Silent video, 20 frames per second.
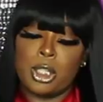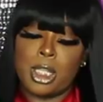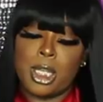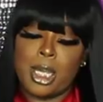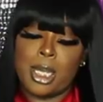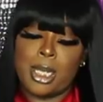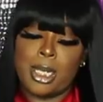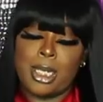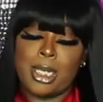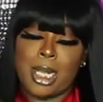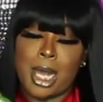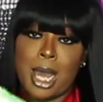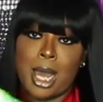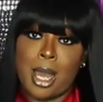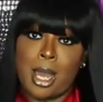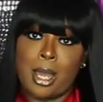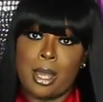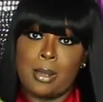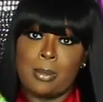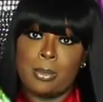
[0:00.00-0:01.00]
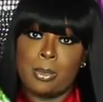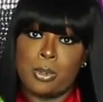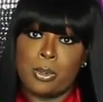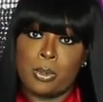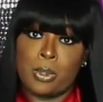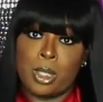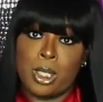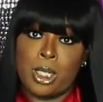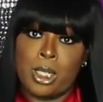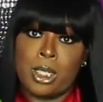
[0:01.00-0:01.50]
that lime
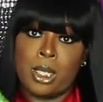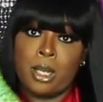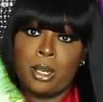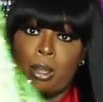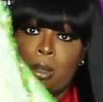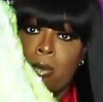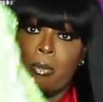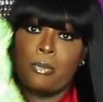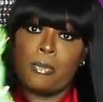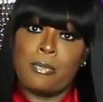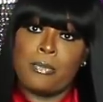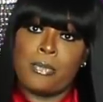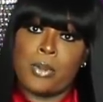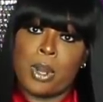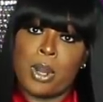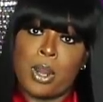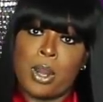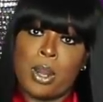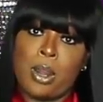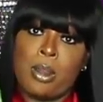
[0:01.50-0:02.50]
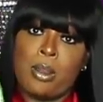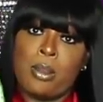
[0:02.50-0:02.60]
green fur,